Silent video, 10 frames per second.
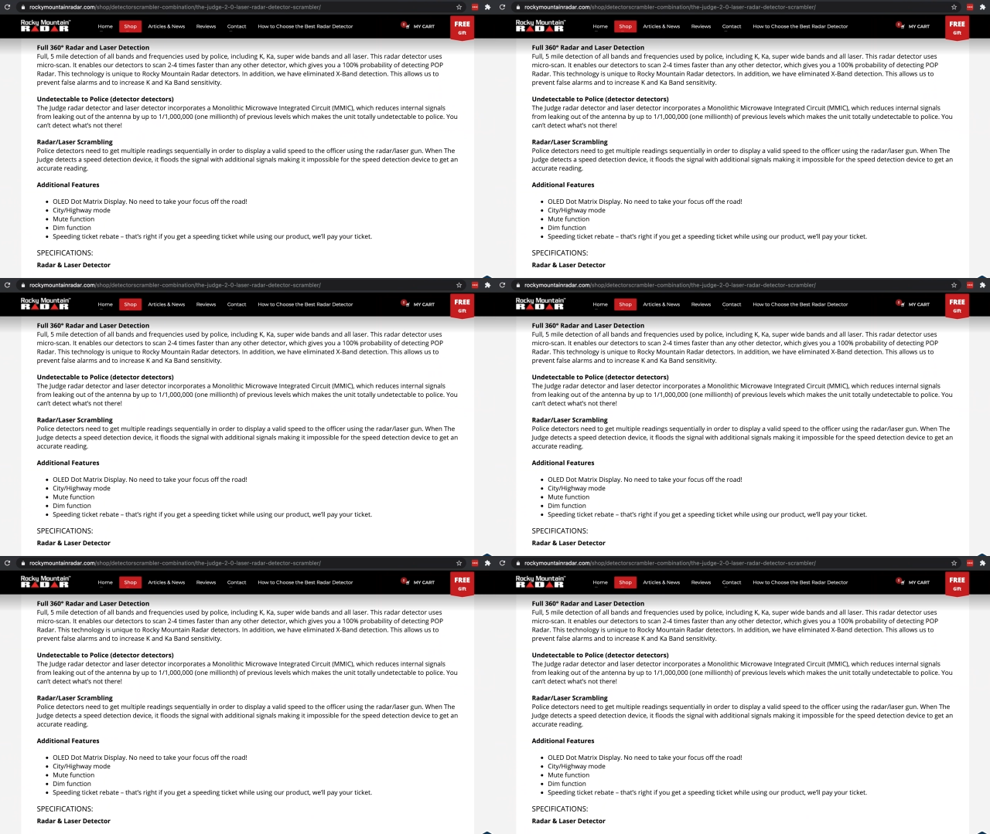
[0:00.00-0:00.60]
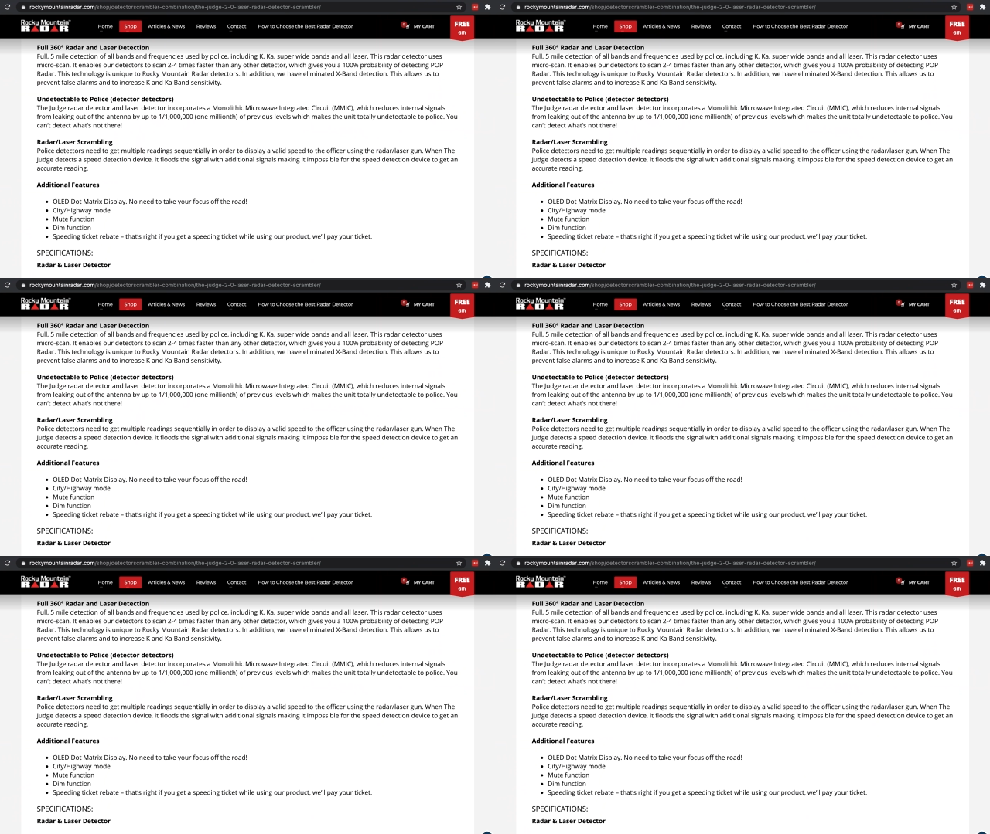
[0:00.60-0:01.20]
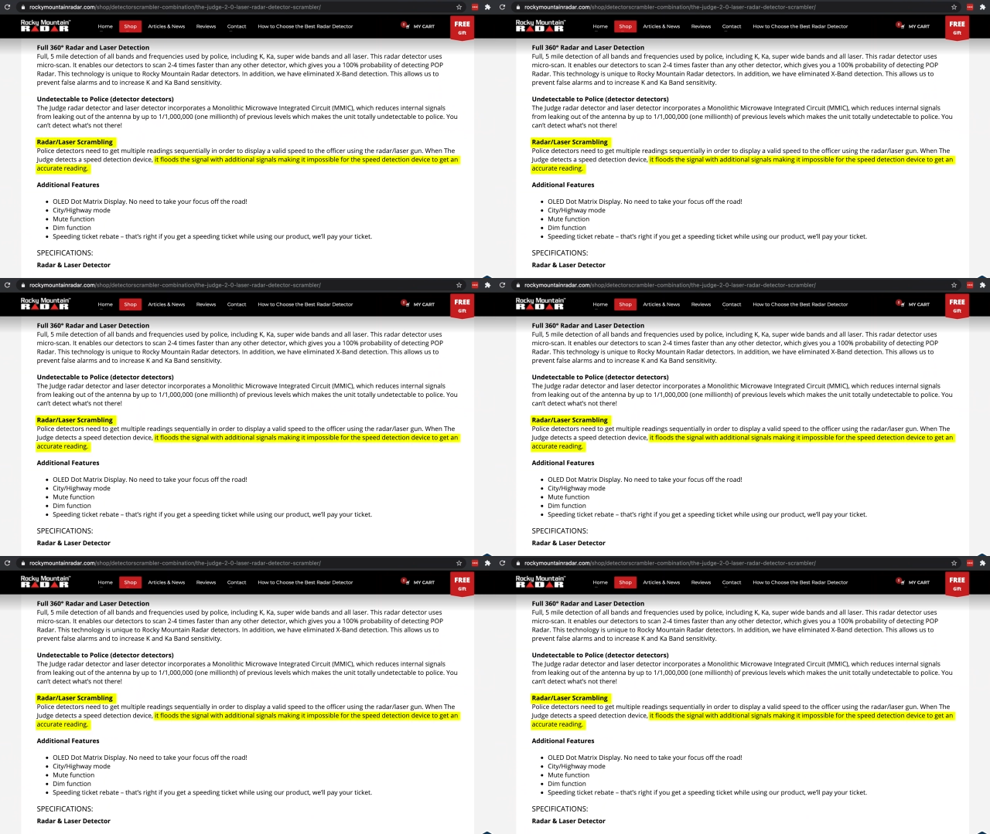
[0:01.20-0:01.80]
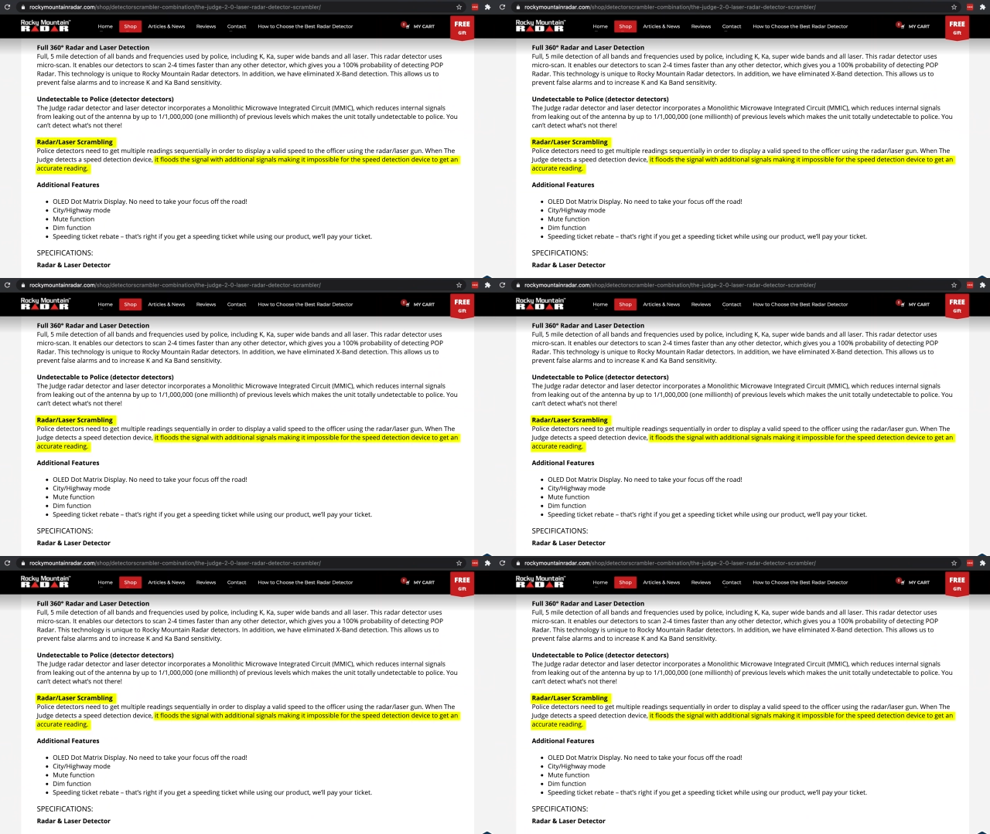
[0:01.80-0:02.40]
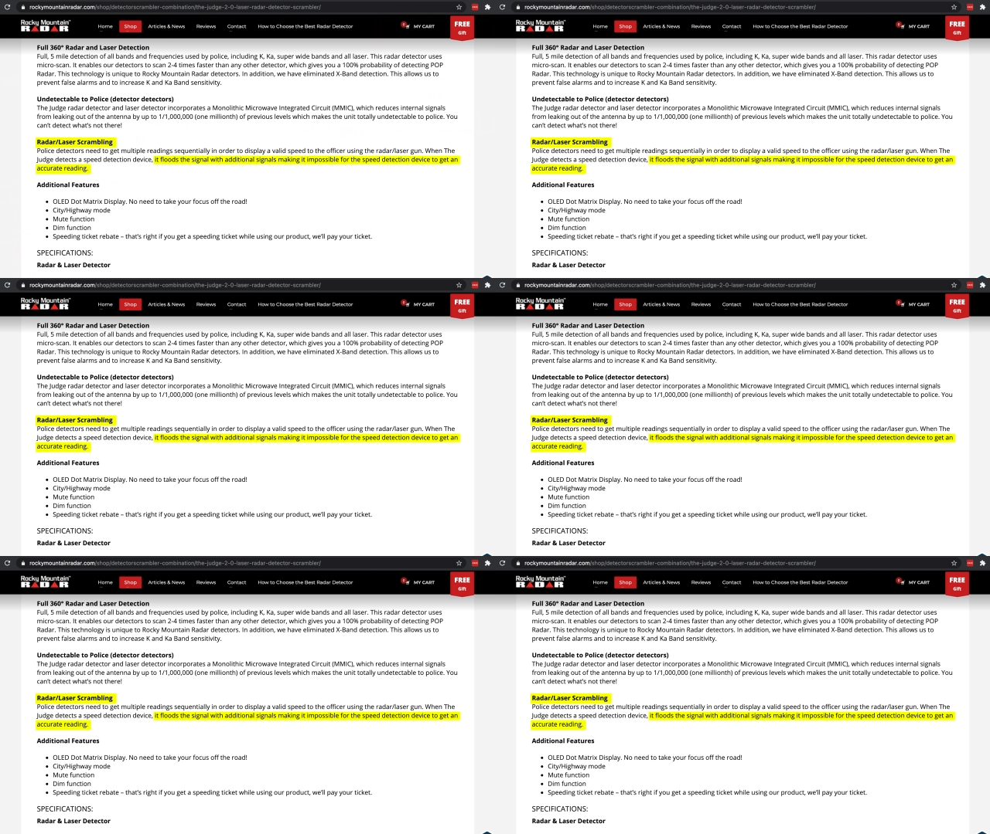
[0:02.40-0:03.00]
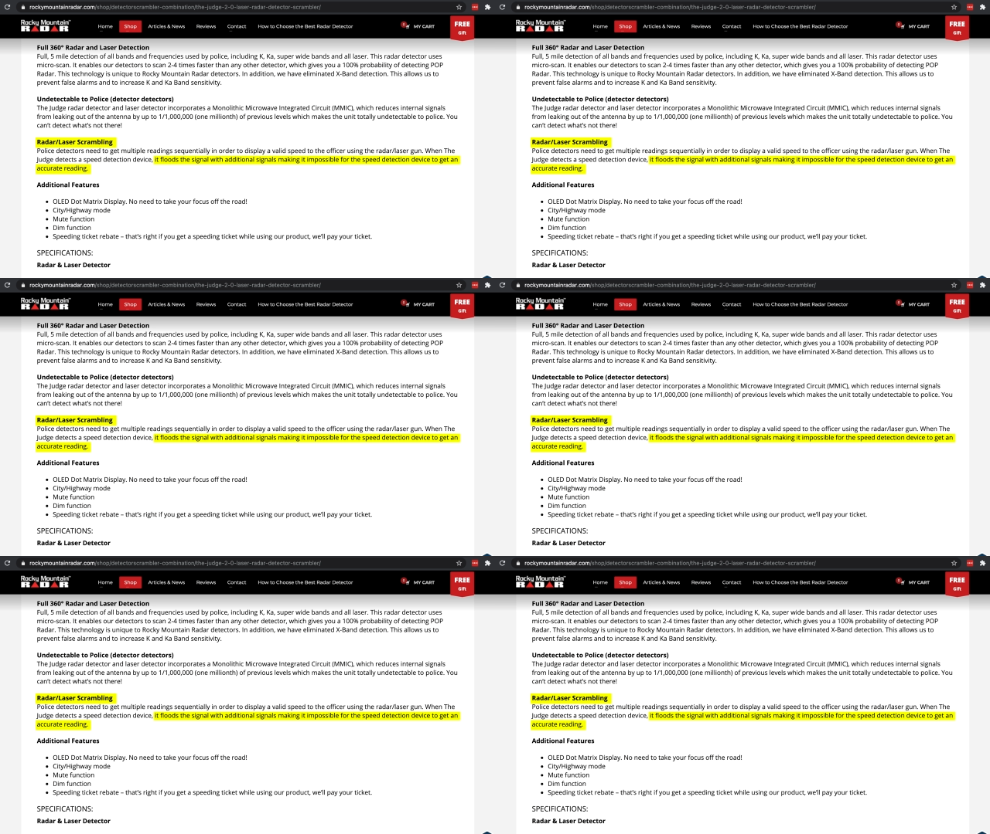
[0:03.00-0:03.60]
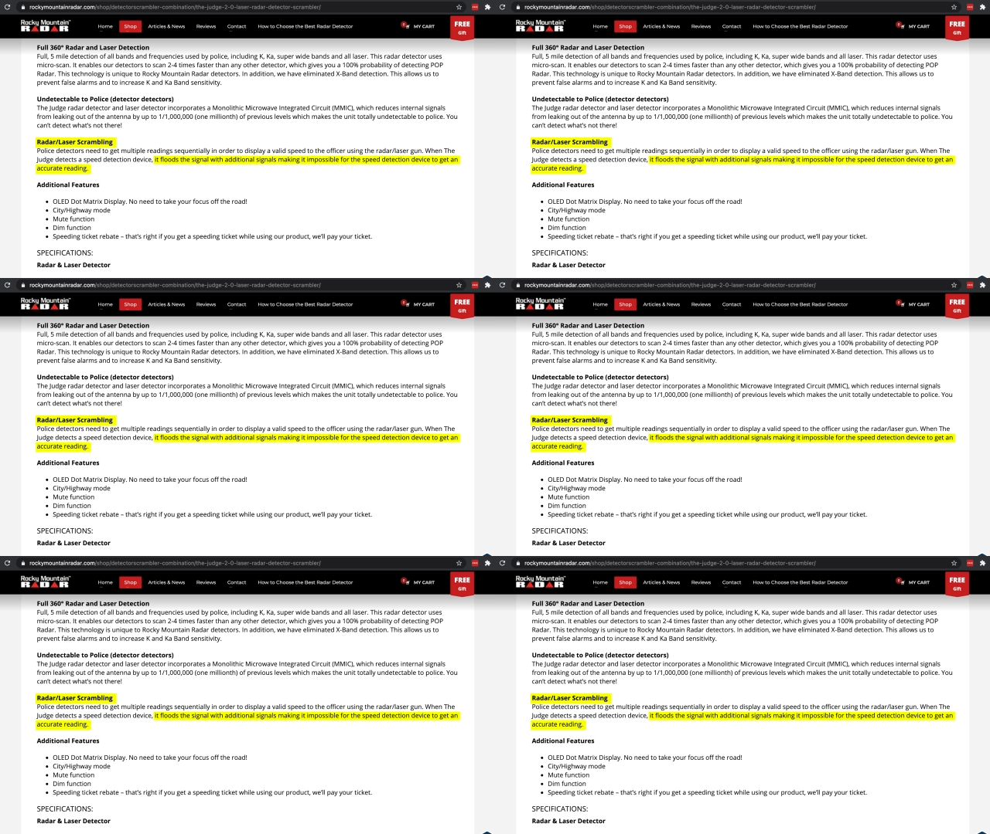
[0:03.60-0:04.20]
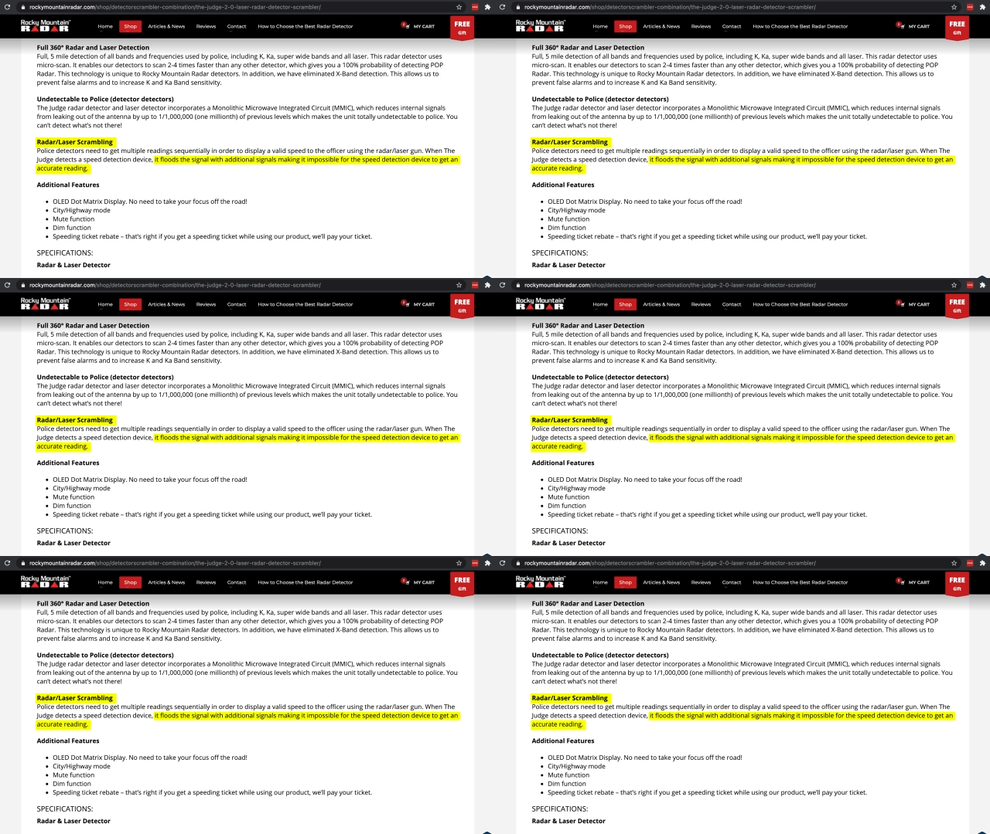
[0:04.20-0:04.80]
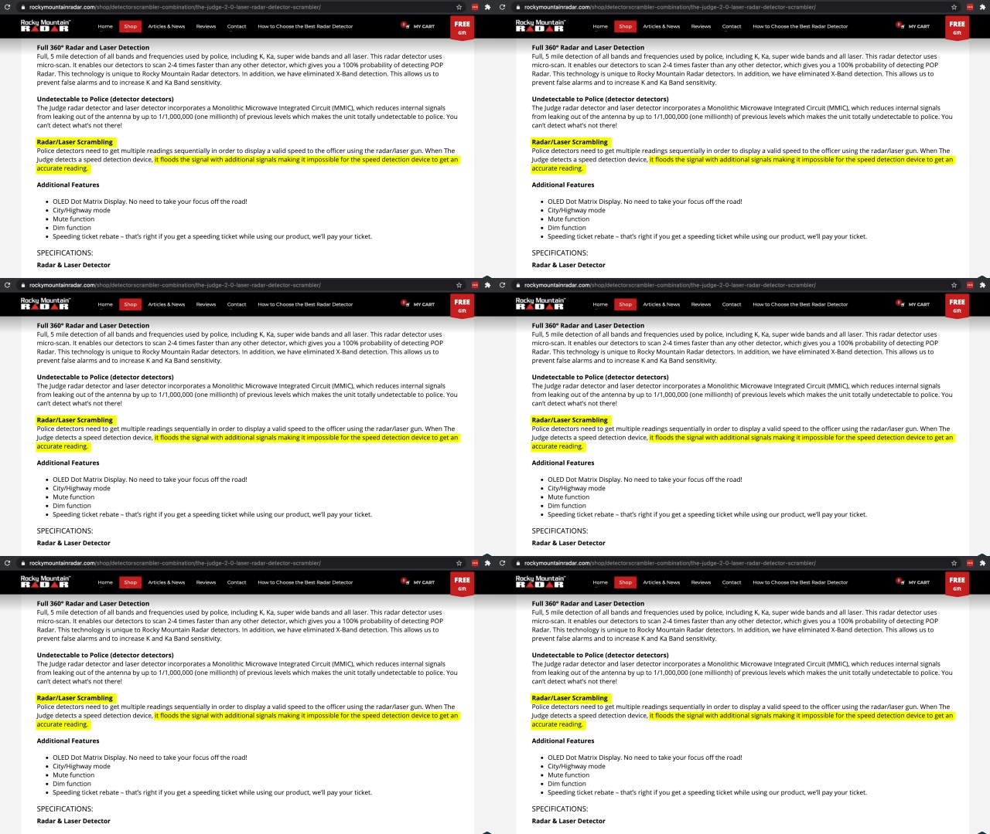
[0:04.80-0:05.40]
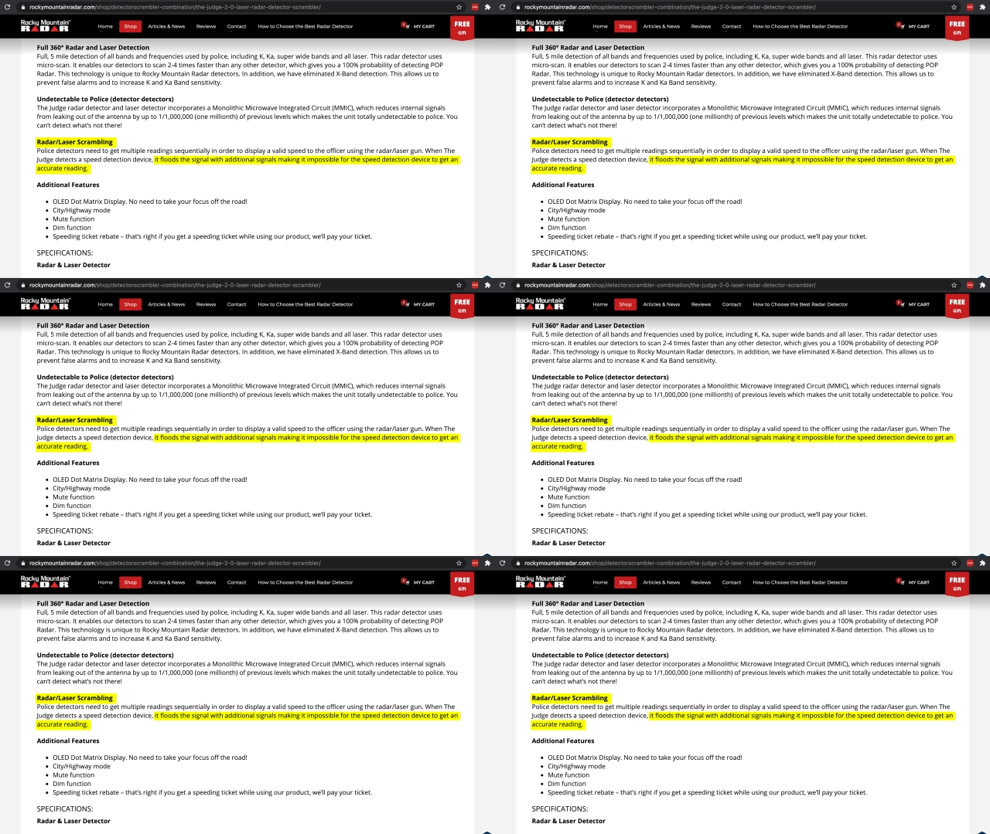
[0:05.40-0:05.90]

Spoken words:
Nobody's mouth can be seen.